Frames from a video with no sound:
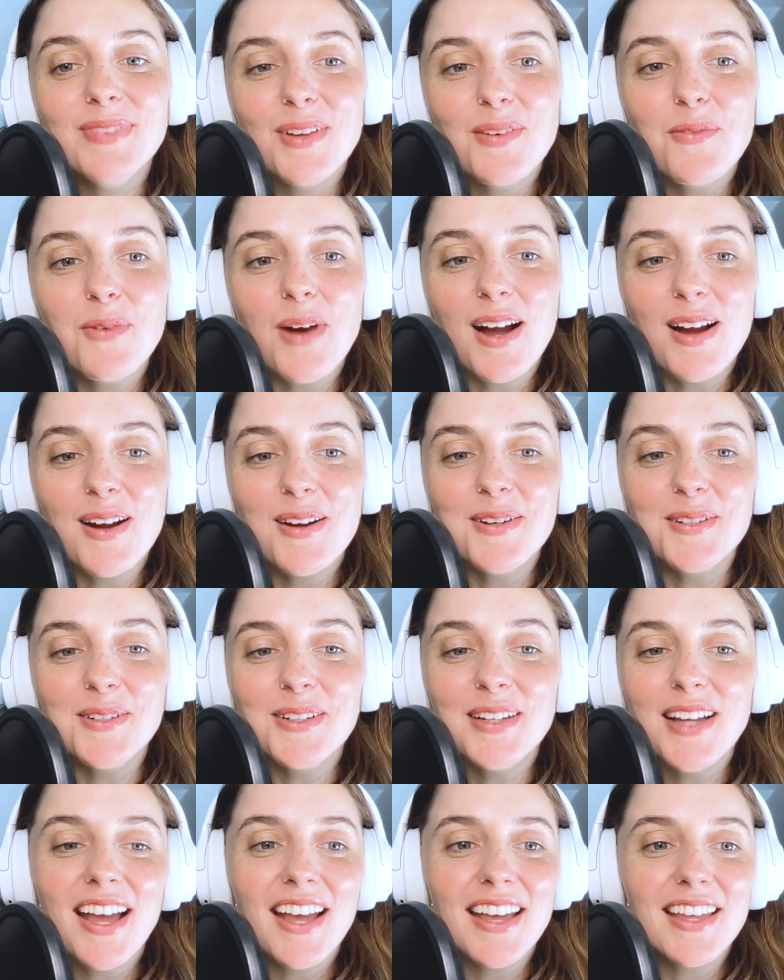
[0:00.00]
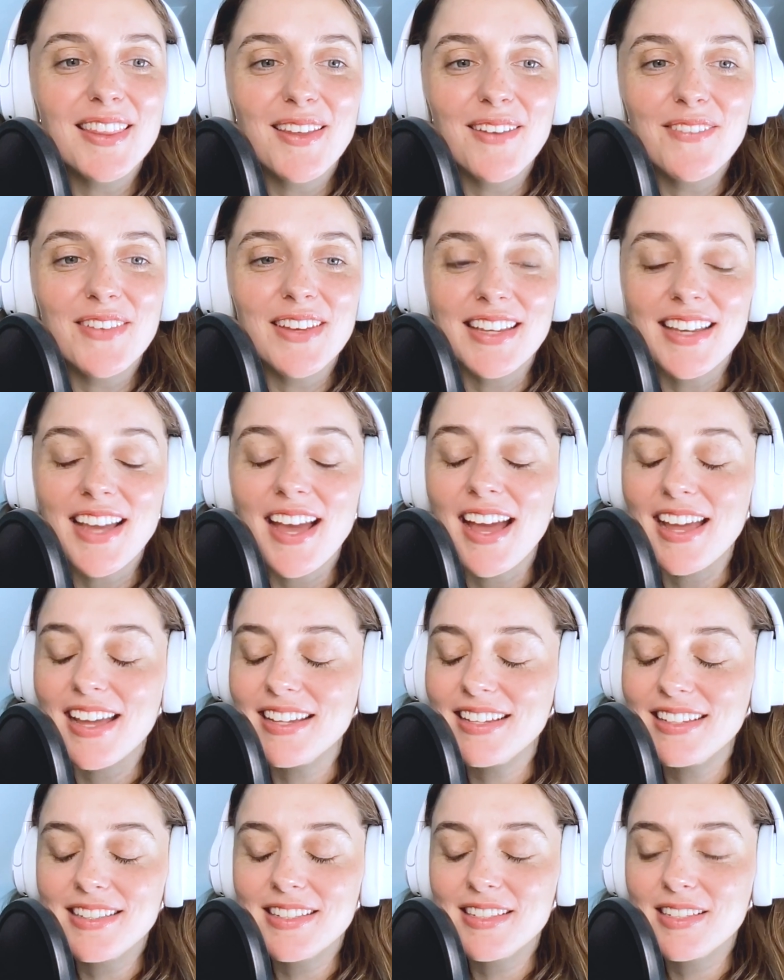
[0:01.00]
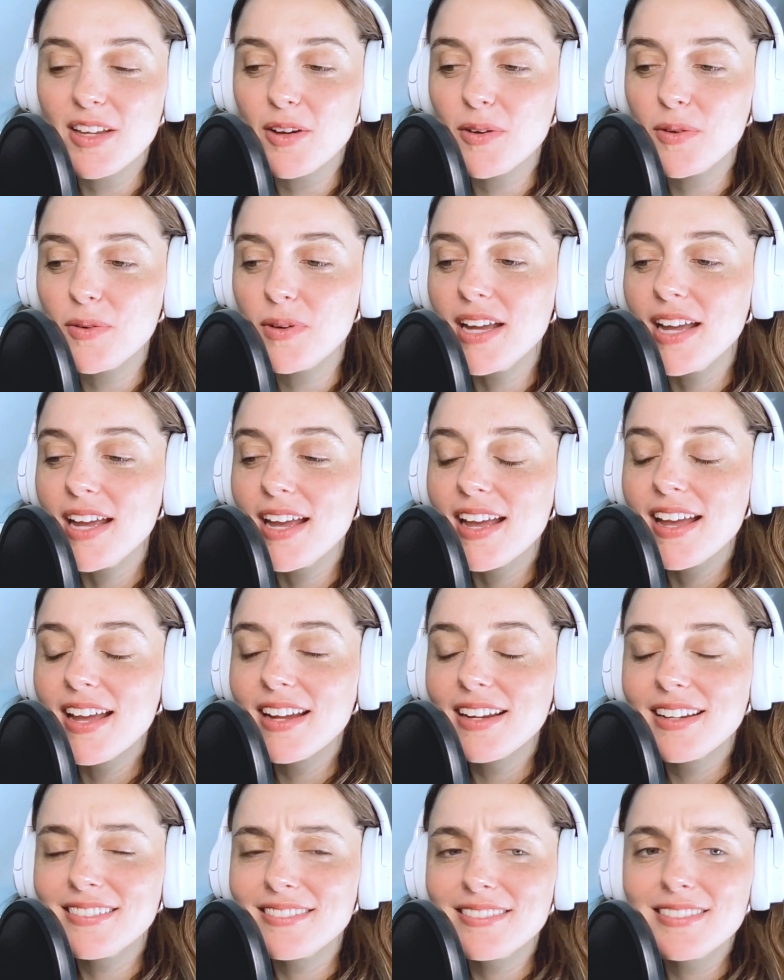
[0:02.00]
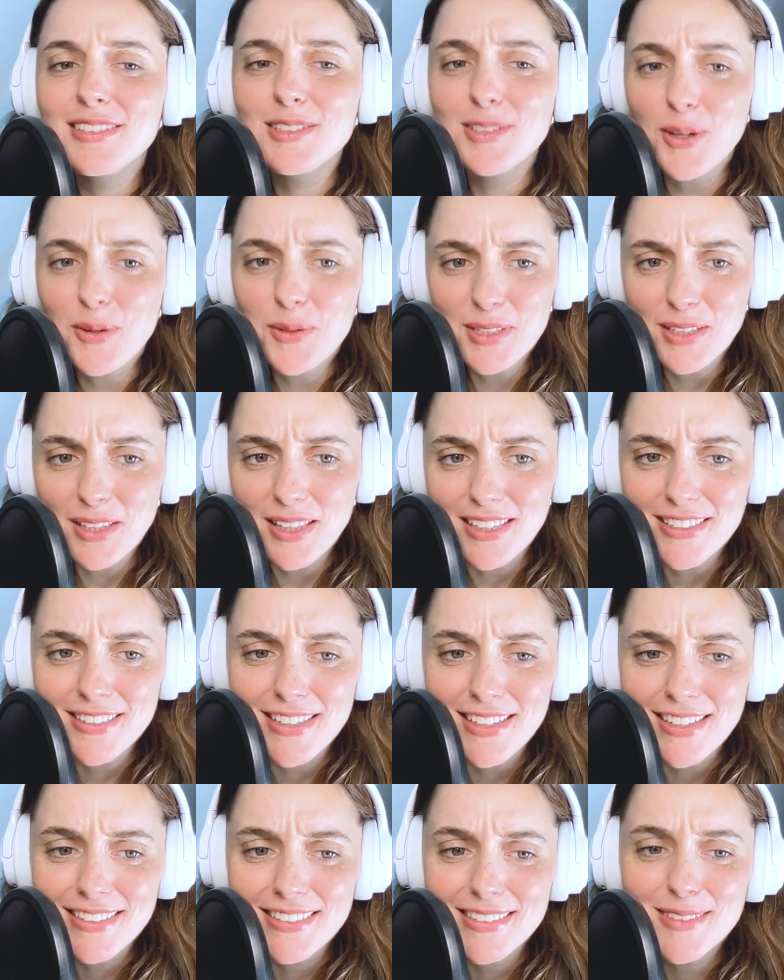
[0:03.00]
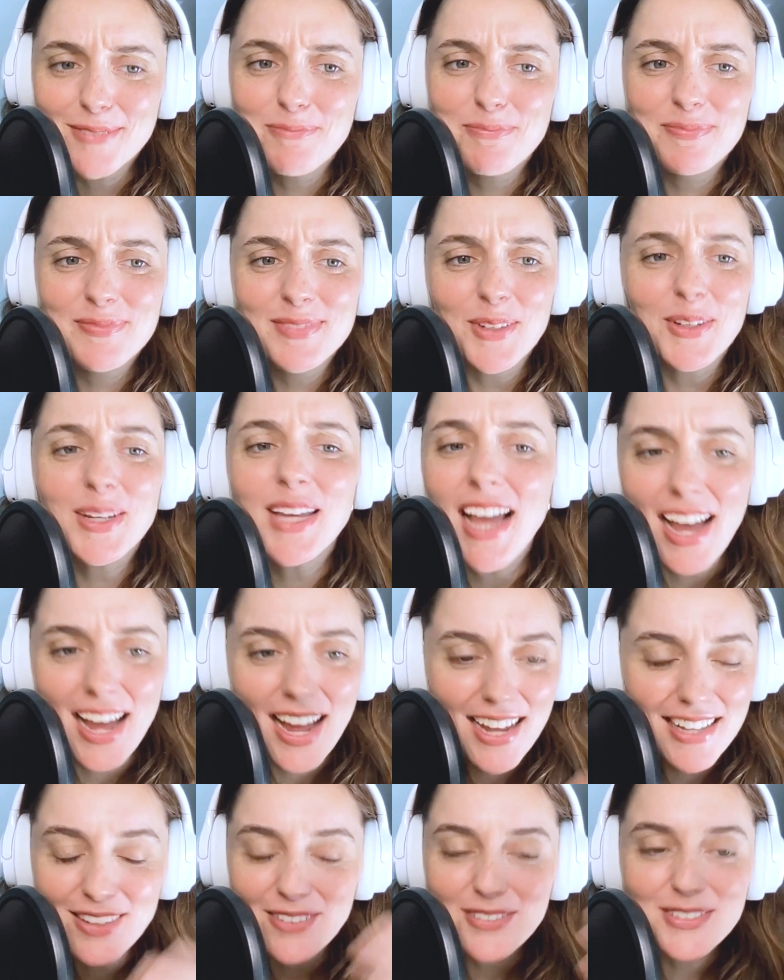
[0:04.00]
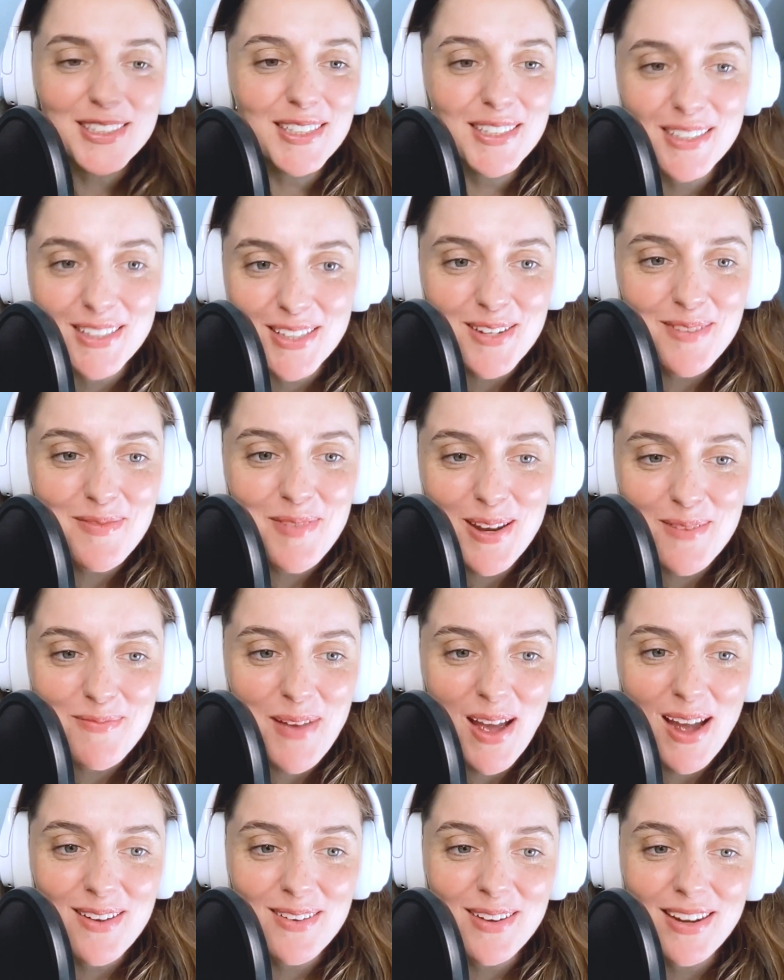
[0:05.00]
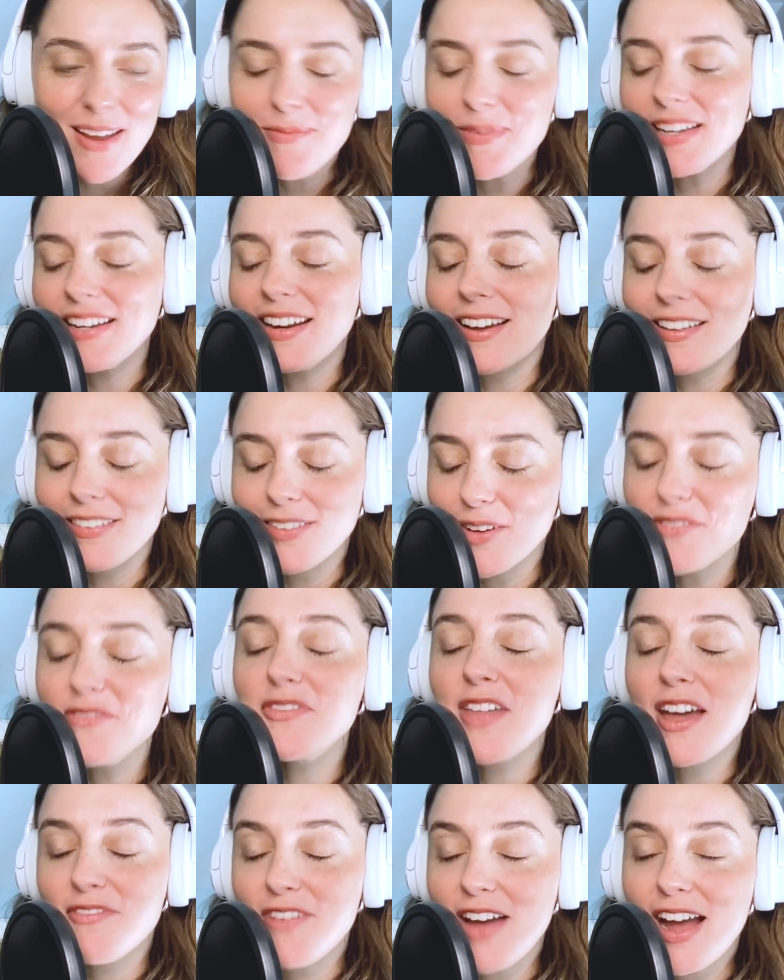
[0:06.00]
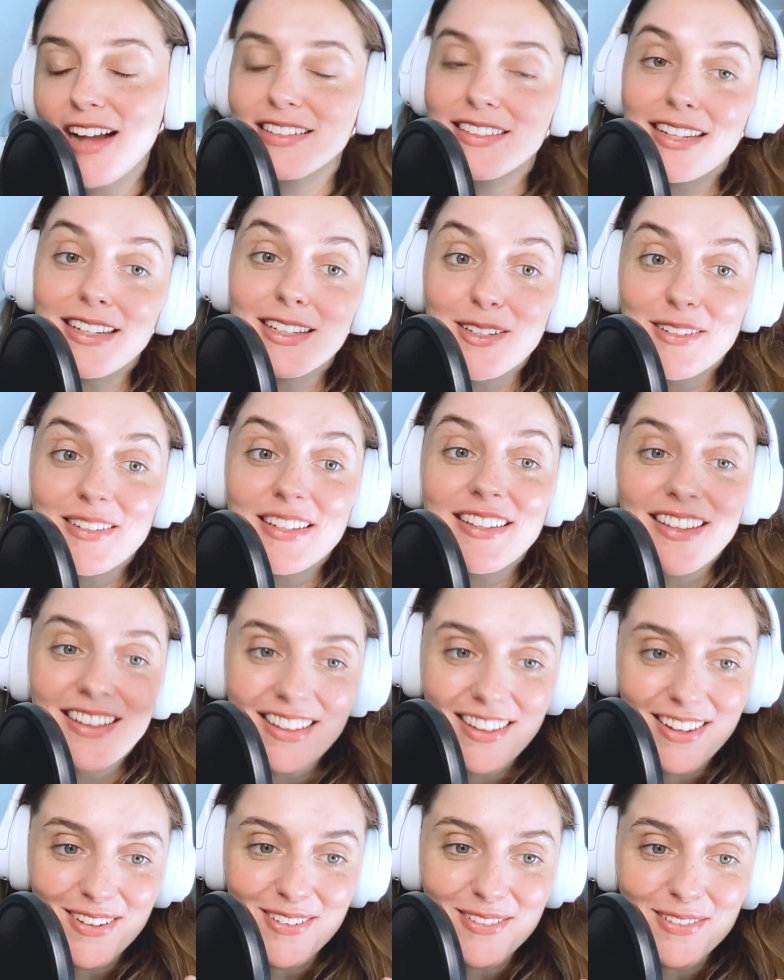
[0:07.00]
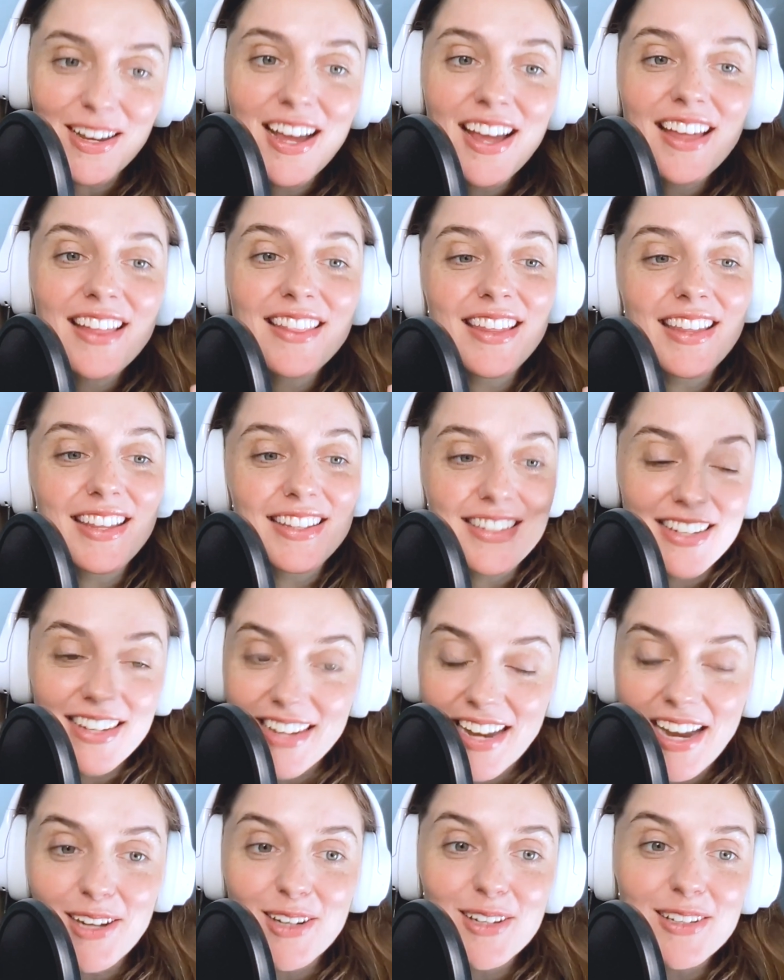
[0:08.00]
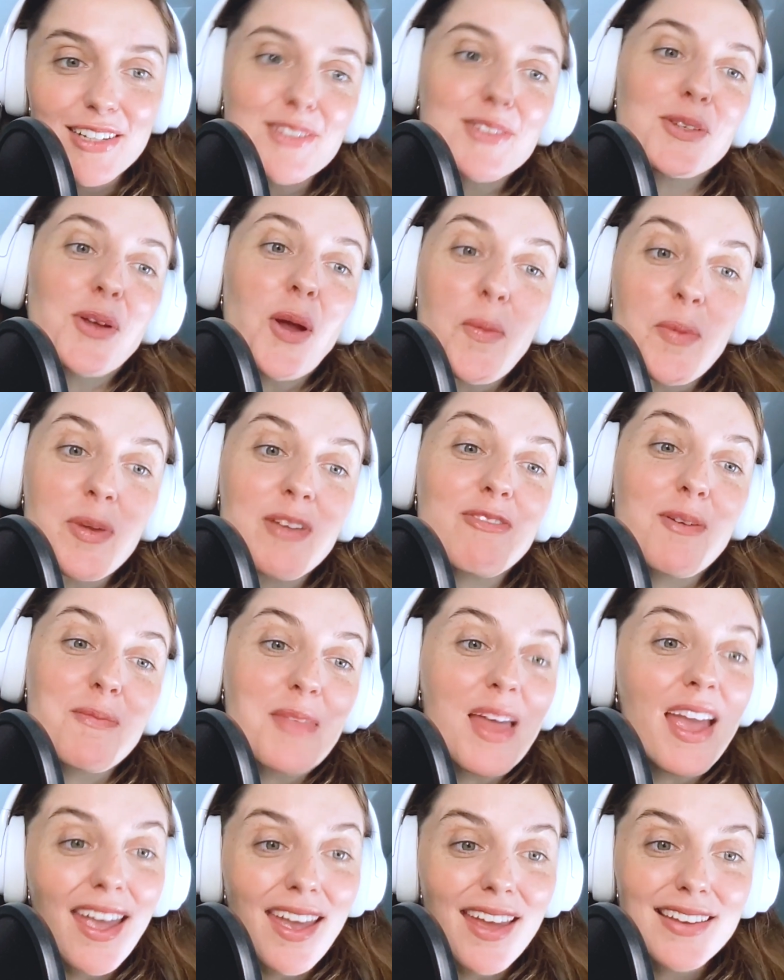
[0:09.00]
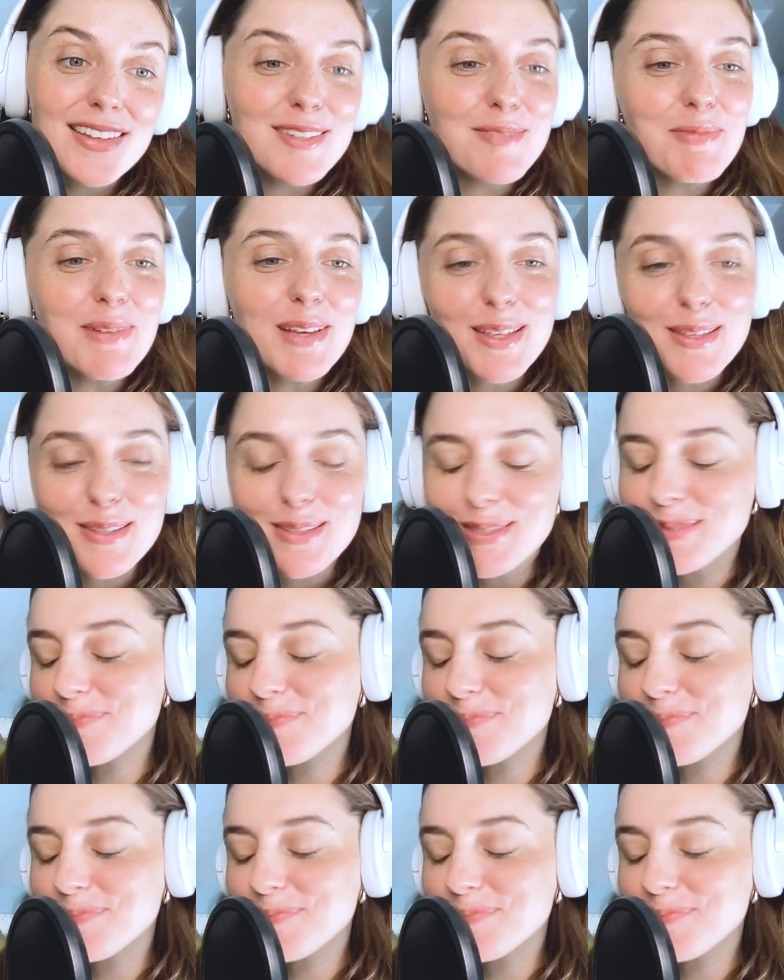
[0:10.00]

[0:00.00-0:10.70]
Wow, I love it. Yeah, it's so delicious. So yeah, I'd love to hear a little bit about, I mean, I love that fact that, you know, it's an inherited SCOBY from the aunt because